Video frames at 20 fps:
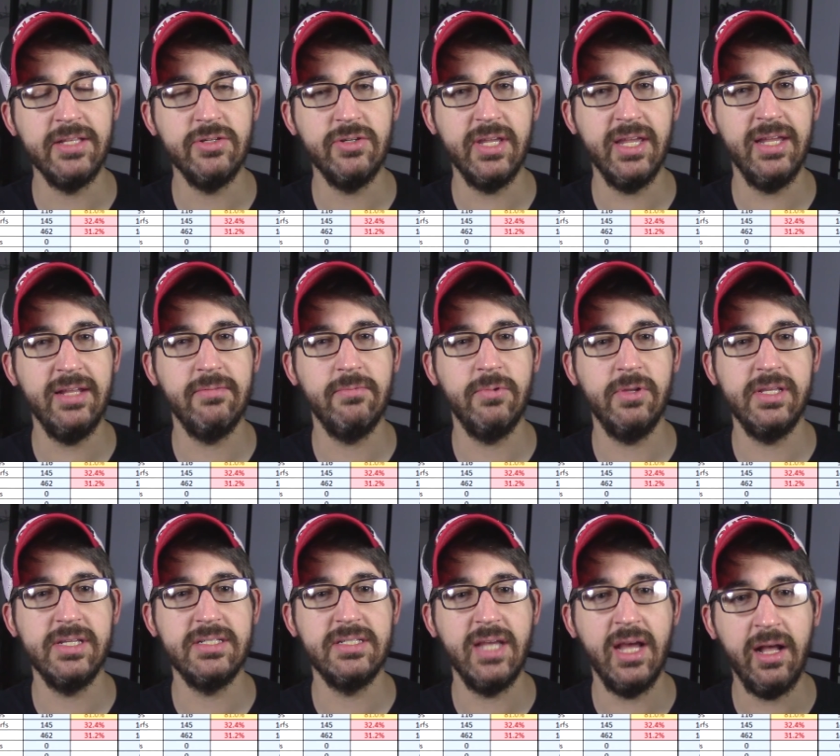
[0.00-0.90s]
You can't
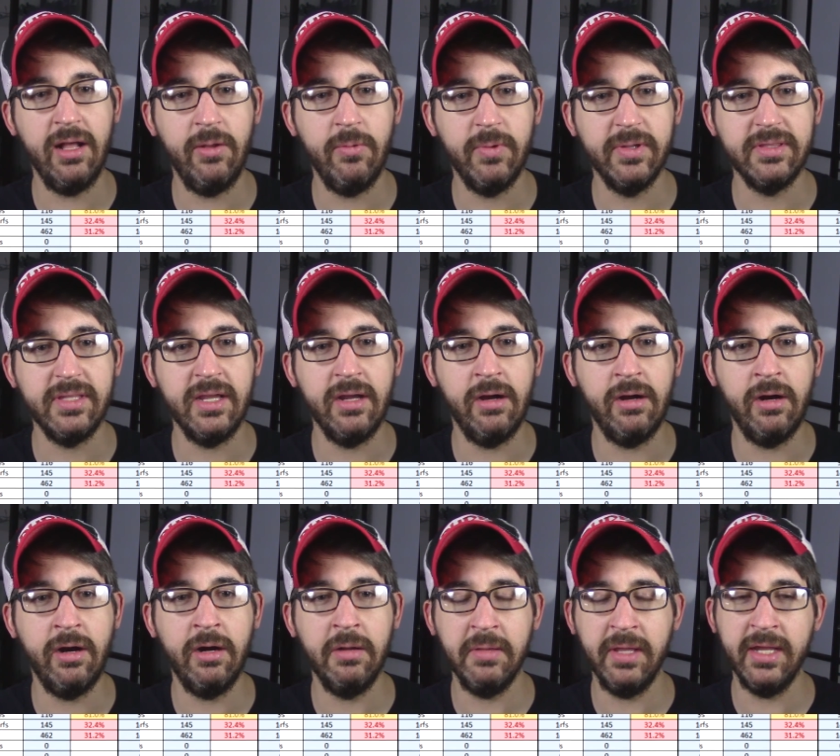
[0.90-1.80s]
really tell what they
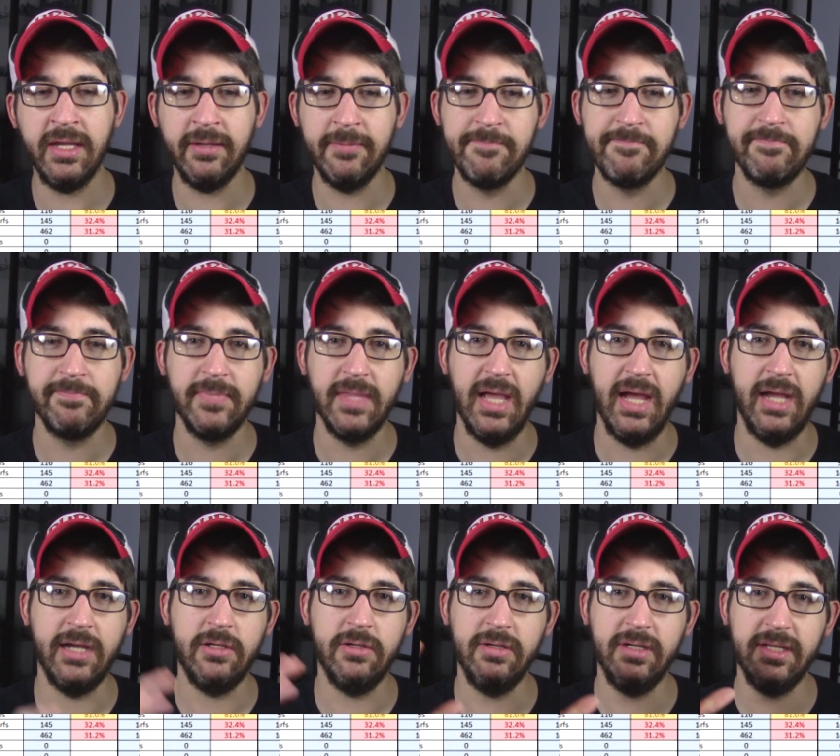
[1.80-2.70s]
are. Like,
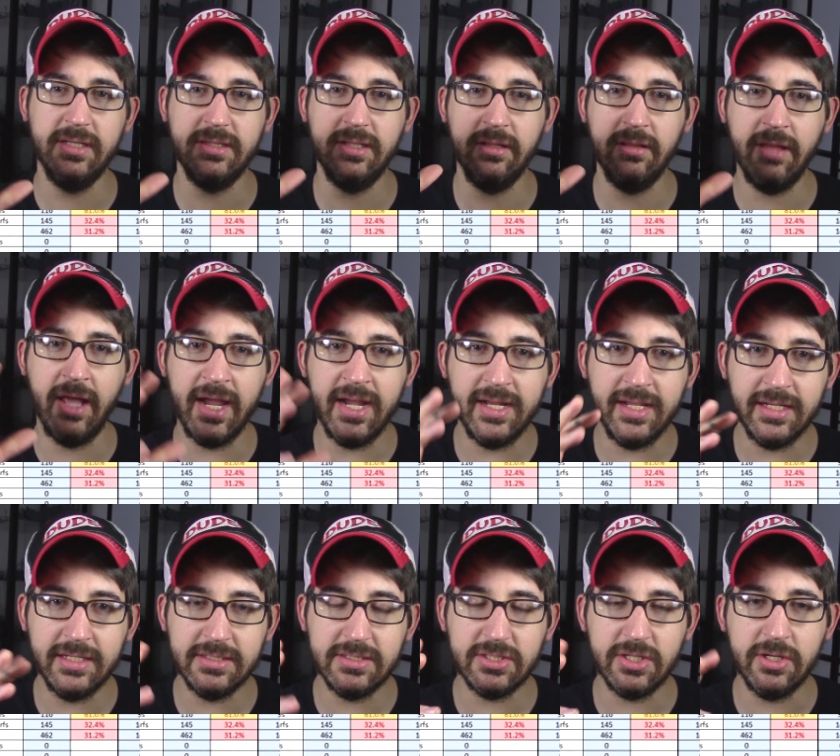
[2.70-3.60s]
I couldn't get the
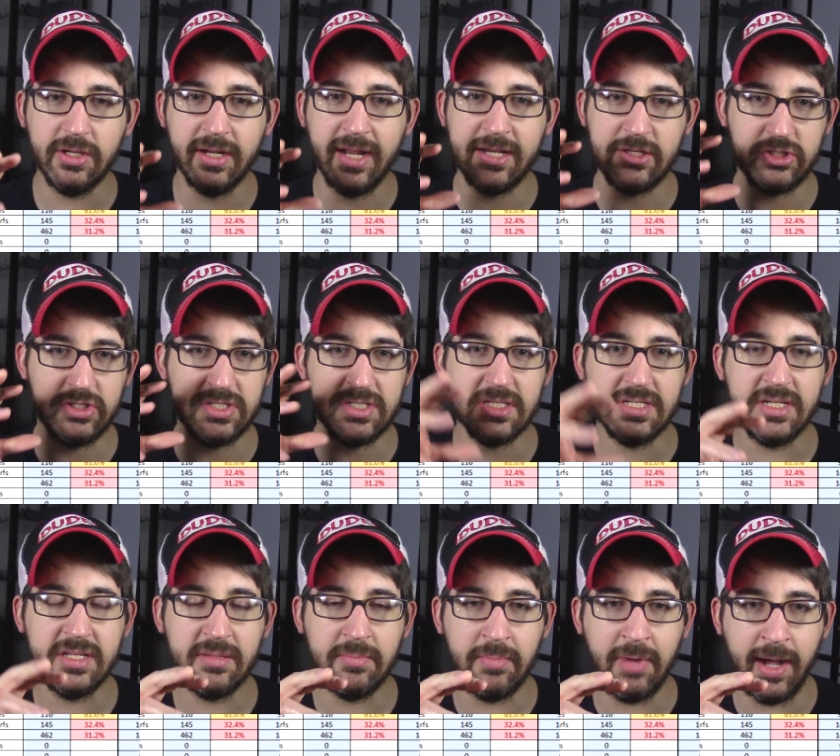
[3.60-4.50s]
lighting so you could actually see
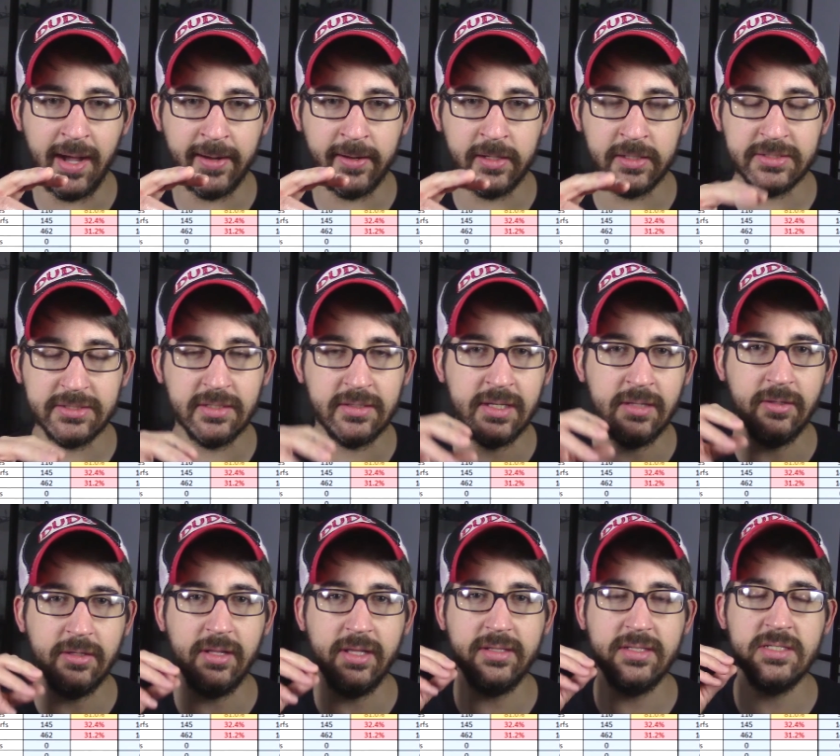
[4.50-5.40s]
the model, so they
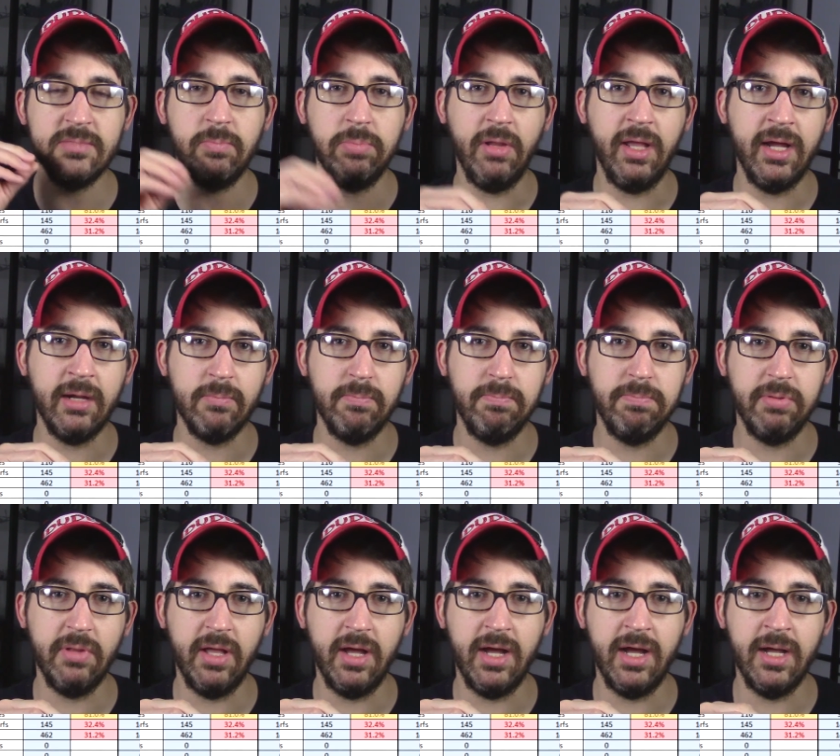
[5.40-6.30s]
look like these black
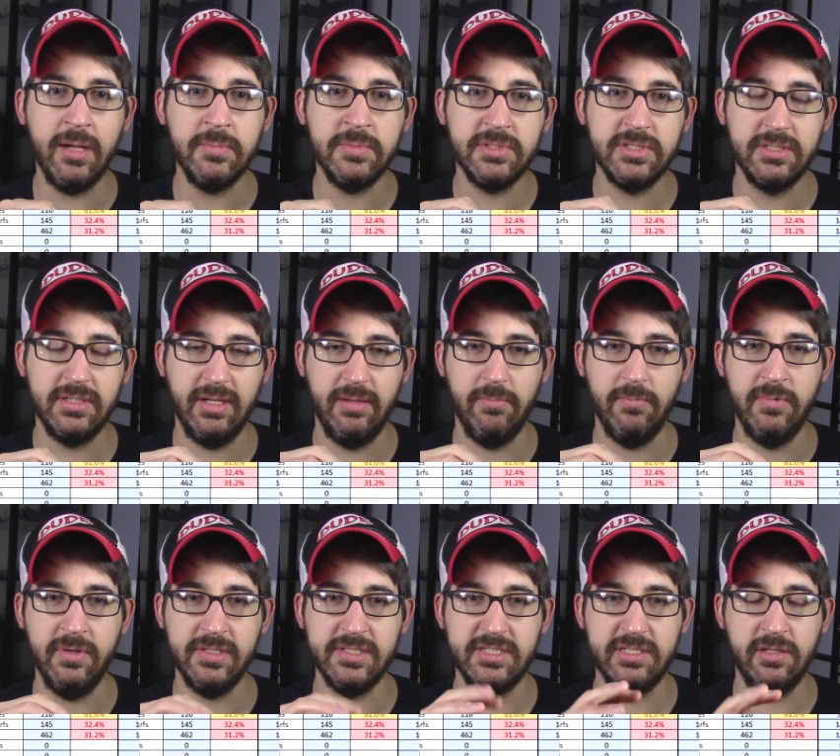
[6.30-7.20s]
blobs
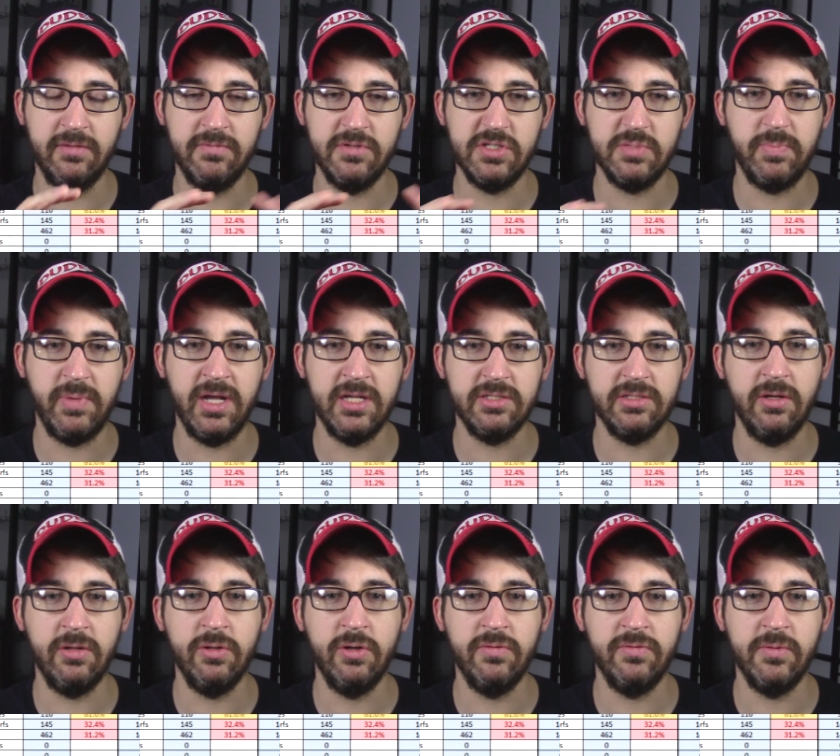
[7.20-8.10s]
with silver spots
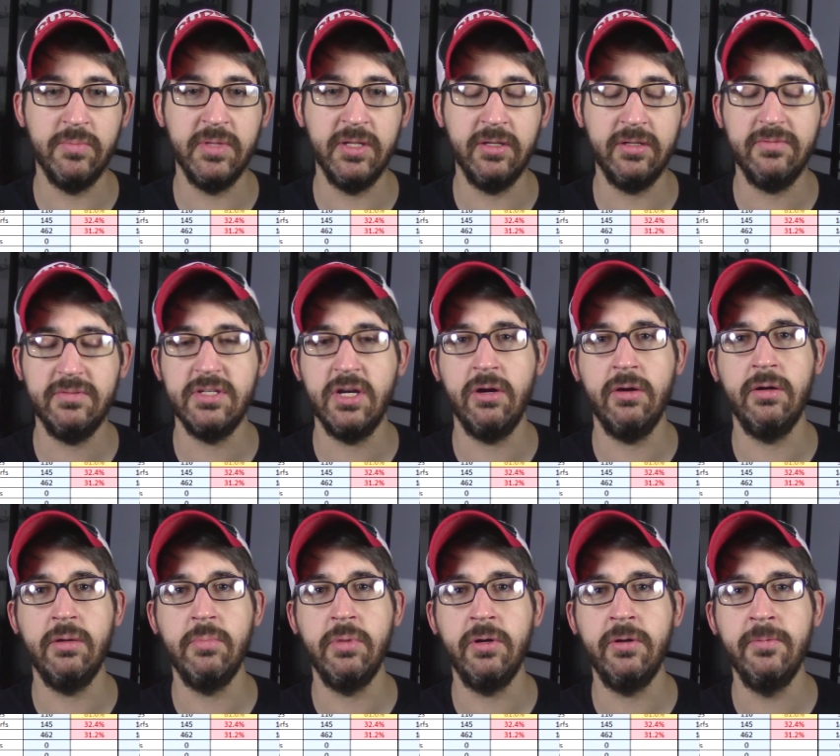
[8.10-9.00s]
all over them. They look
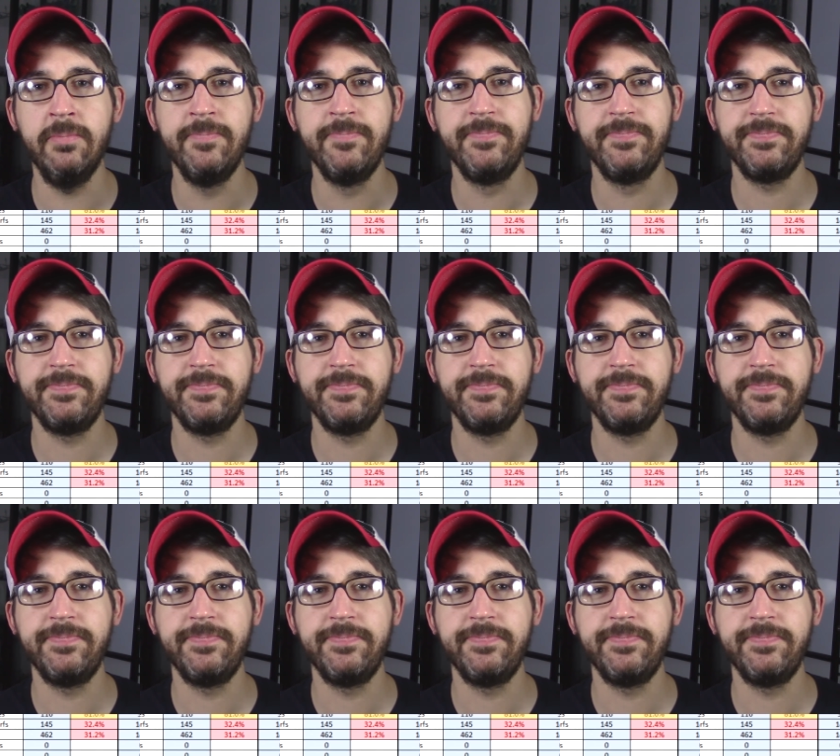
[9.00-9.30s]
terrible.